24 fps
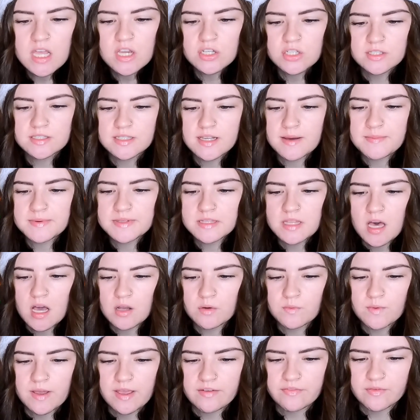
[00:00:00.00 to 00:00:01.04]
She's come a
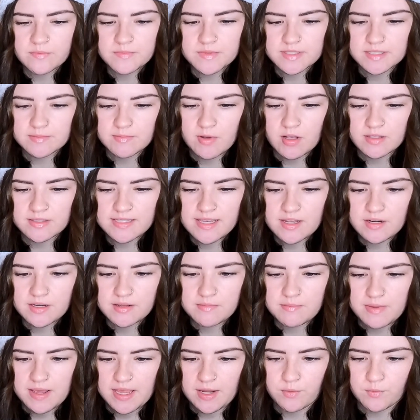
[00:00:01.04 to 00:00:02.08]
long way from the small town
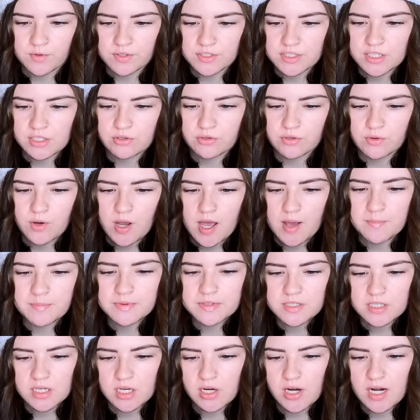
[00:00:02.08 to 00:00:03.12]
in Maine where she grew up.
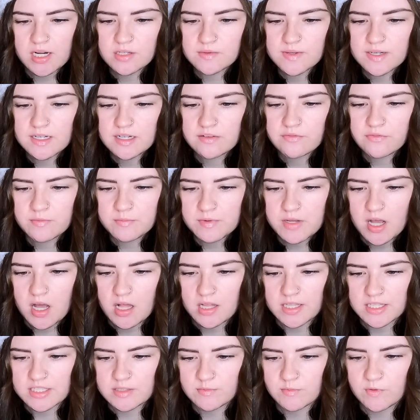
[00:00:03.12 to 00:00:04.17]
She graduated from
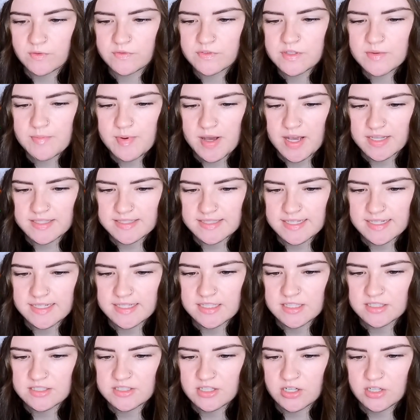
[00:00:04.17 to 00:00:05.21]
college, moved to Boston,
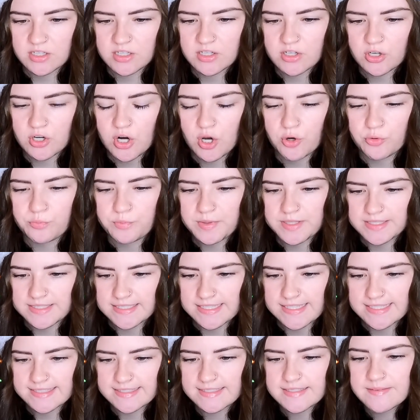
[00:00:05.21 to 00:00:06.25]
and started her own
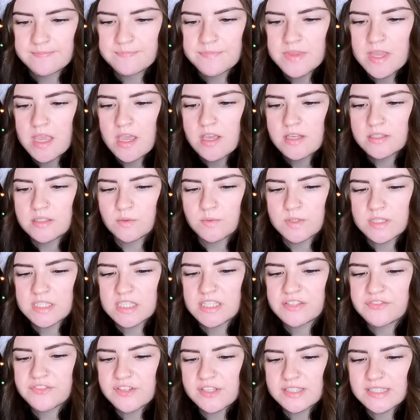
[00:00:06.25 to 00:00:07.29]
business. So when
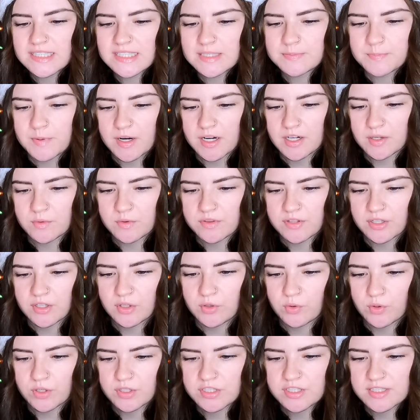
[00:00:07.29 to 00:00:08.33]
she feels a spark with a
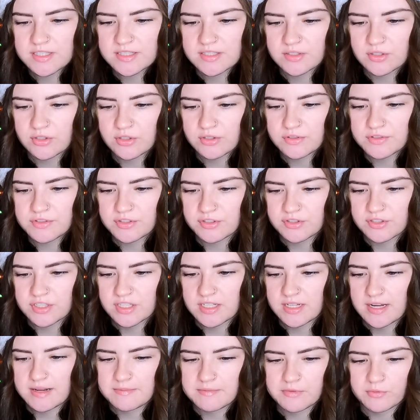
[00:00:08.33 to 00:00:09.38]
gorgeous
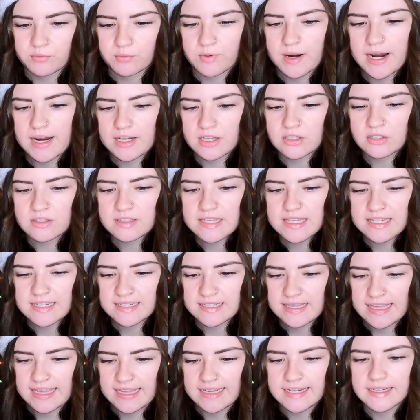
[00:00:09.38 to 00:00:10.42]
neurosurgeon named Ryle
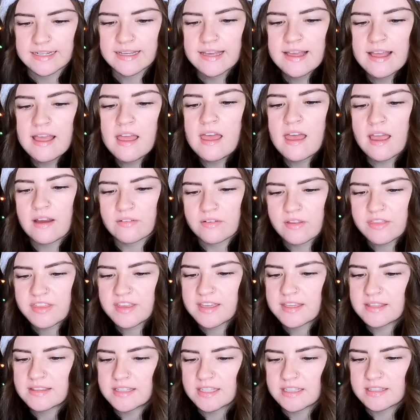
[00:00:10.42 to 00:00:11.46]
Kincaid,
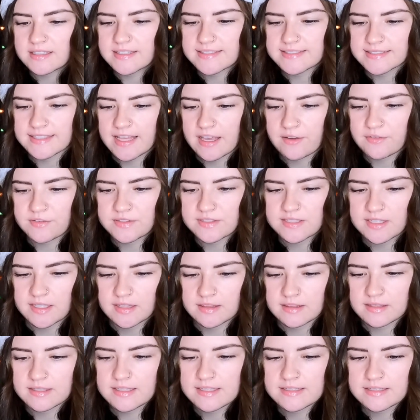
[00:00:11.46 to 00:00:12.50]
everything in Lily's life
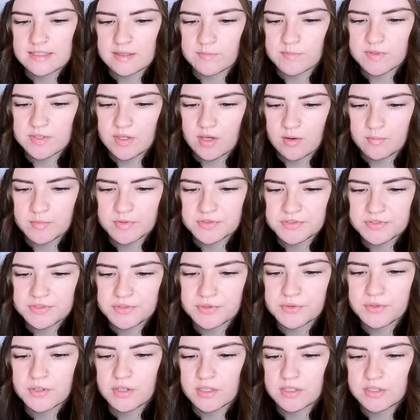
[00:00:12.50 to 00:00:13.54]
suddenly seems almost
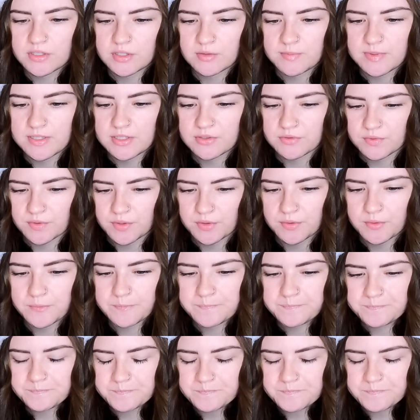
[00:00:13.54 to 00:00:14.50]
too good to be true.